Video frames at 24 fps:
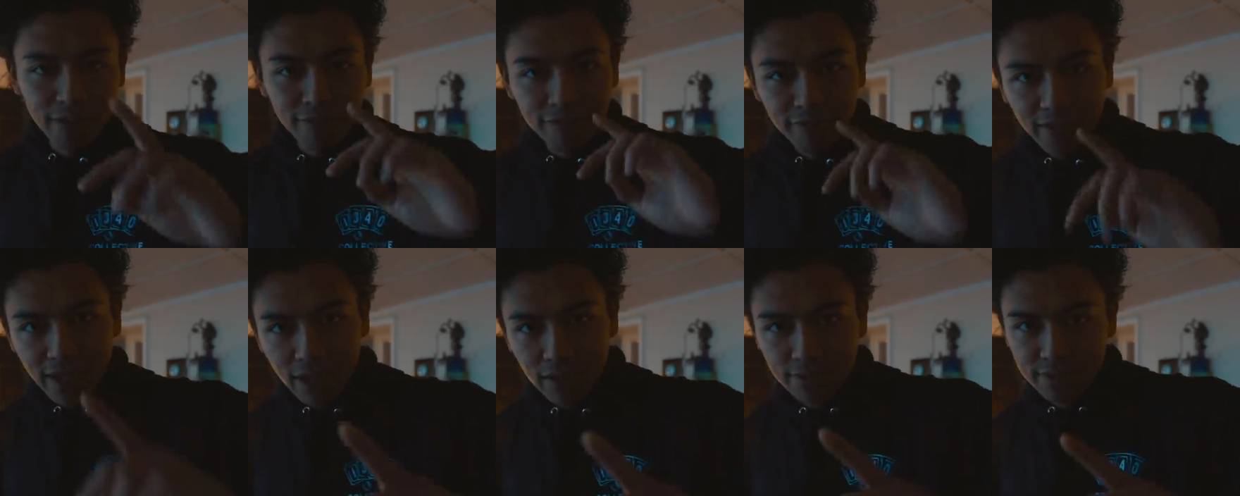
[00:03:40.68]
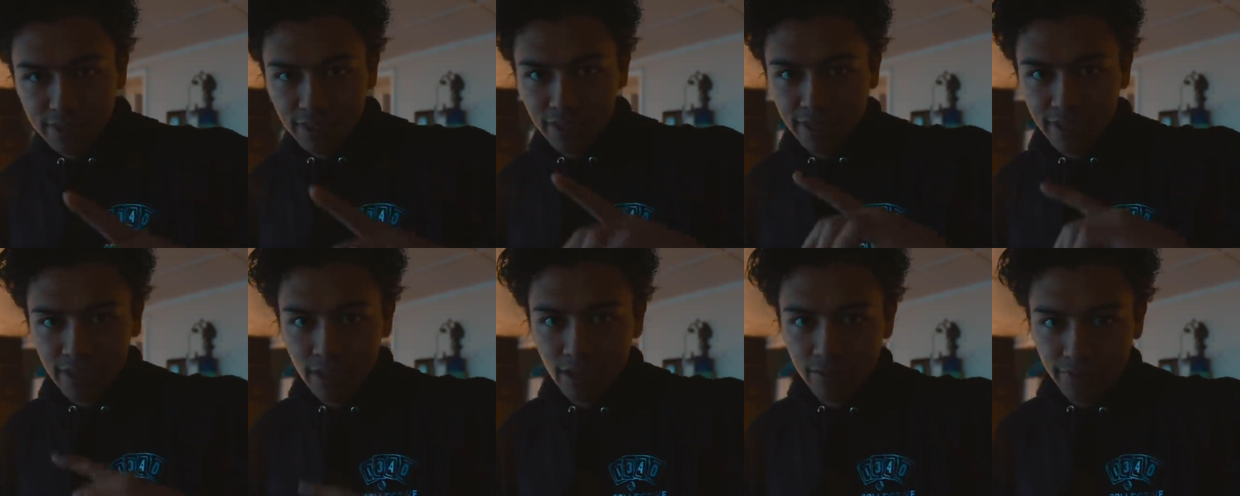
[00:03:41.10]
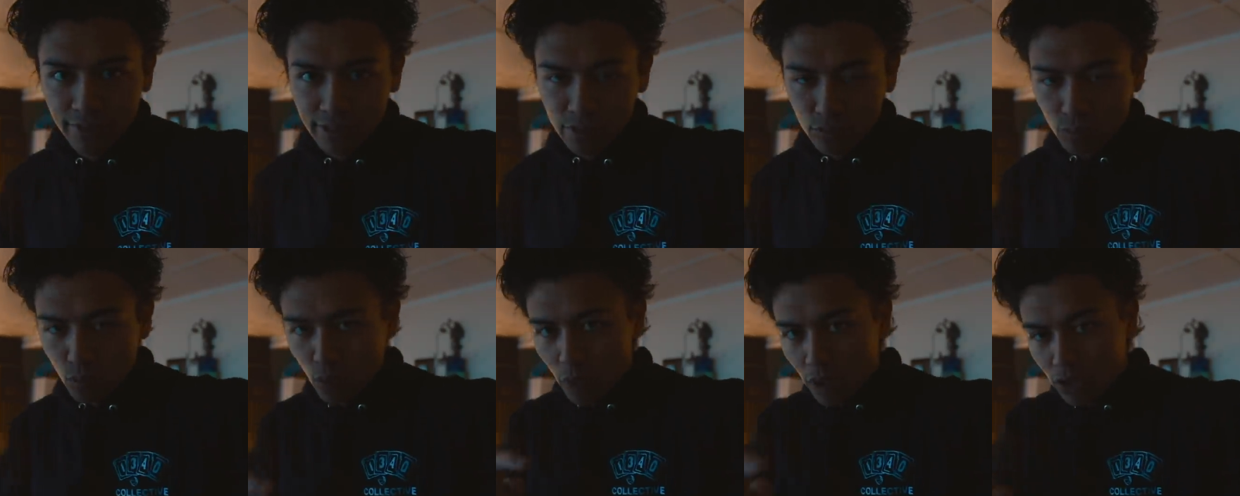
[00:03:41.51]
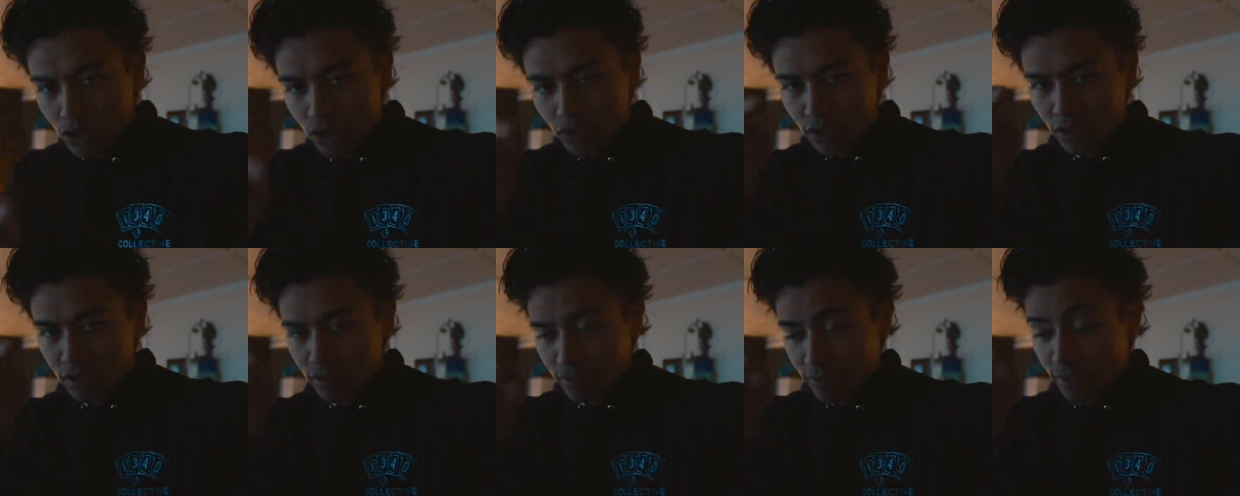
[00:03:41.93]
that follows that account that's
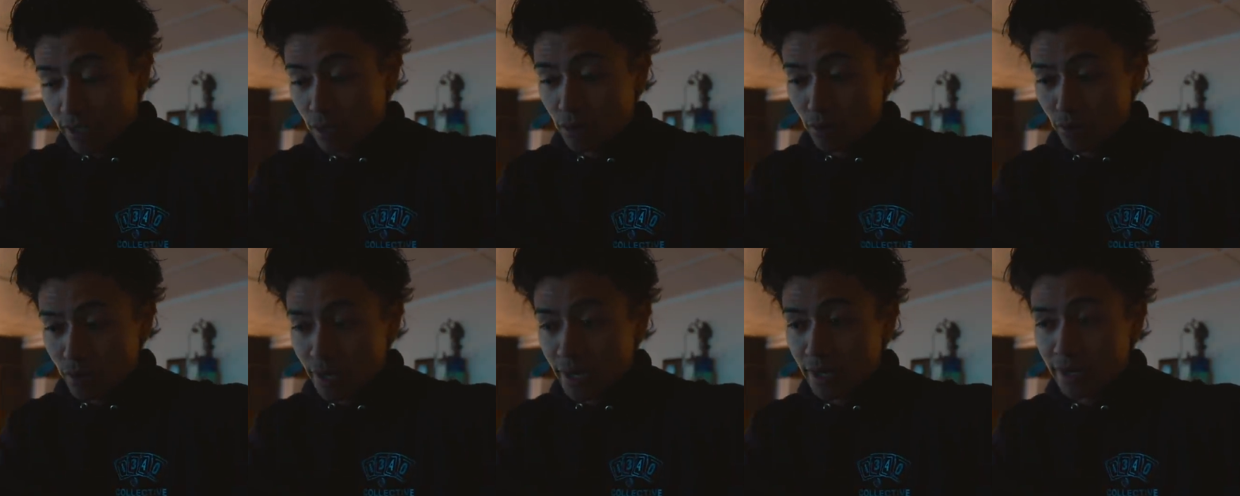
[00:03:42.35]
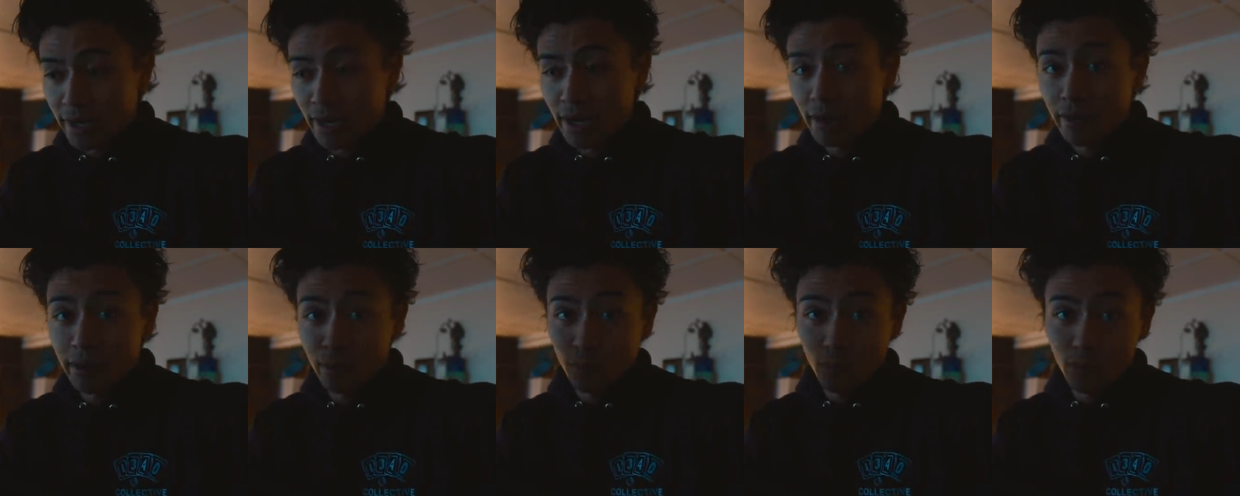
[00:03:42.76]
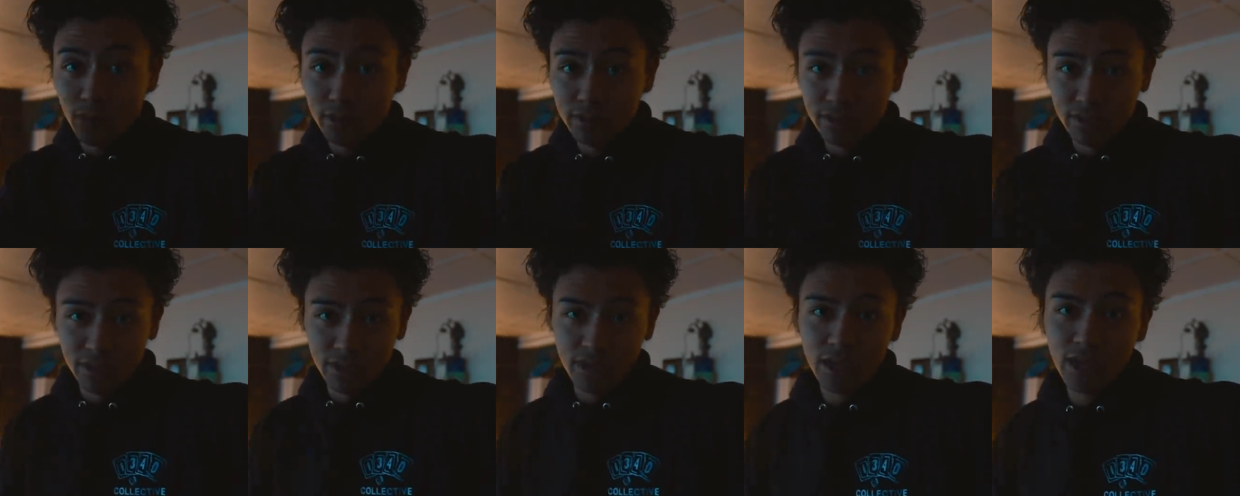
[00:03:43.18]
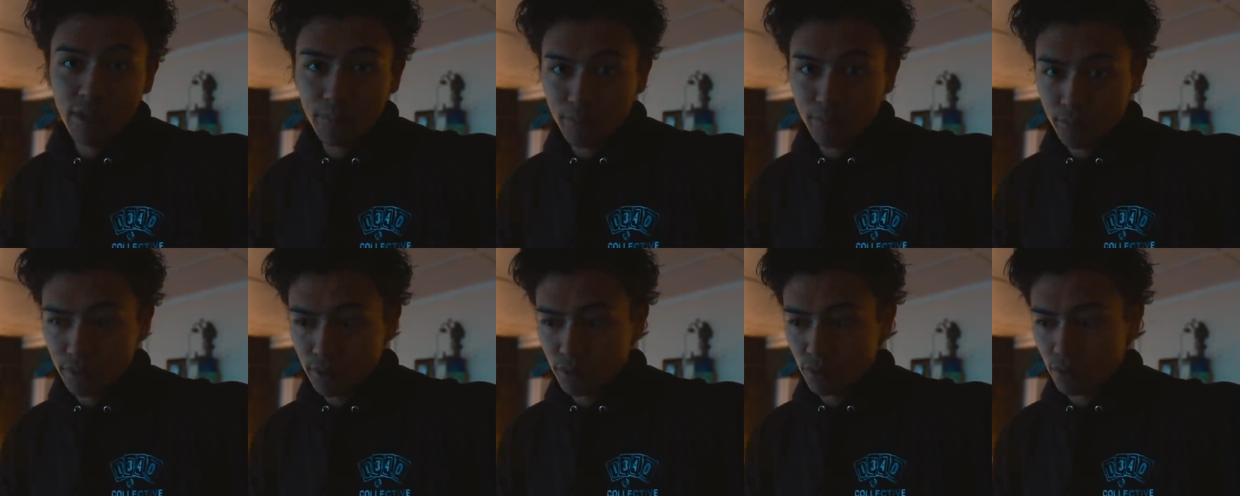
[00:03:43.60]
watching this video right now and wants to
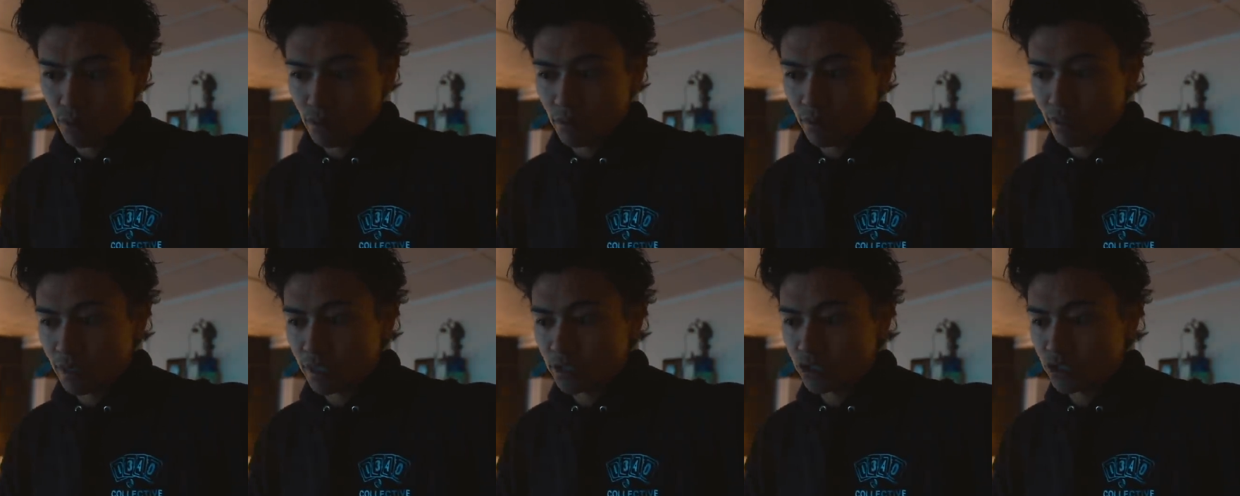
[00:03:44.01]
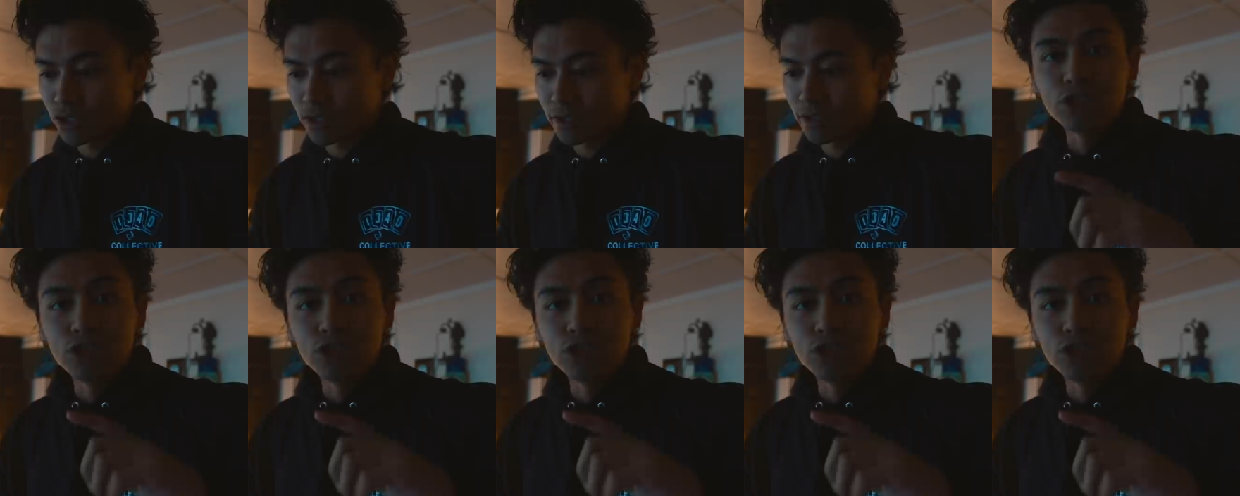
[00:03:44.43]
cop the new collection,